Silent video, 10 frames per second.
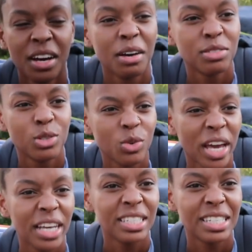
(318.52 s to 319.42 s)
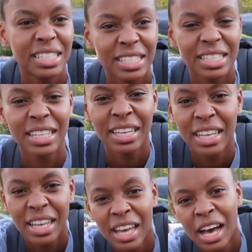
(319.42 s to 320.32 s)
of suitcases
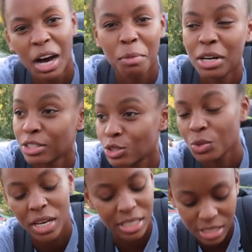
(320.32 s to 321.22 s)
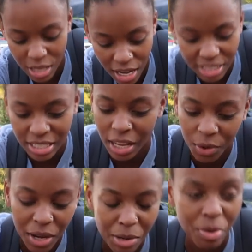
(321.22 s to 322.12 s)
upon suitcases y'all i did not
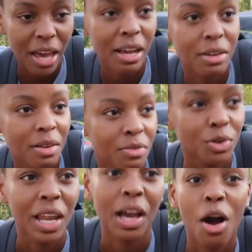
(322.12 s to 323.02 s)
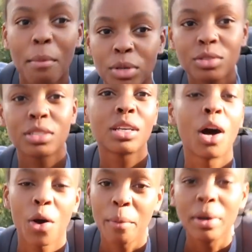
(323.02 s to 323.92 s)
know how to pack for like almost
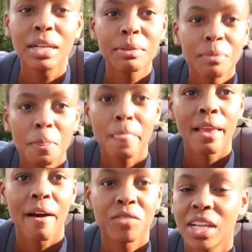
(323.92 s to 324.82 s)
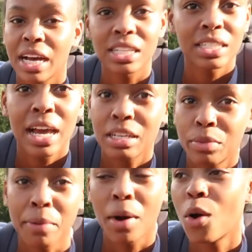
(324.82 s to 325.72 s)
a whole month i felt like i just had to
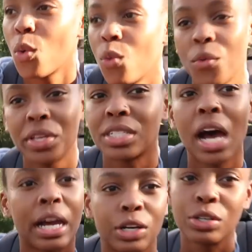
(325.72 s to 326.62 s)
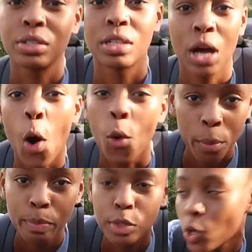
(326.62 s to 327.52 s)
bring my whole entire
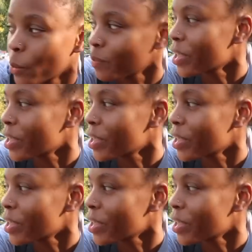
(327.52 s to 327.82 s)
home so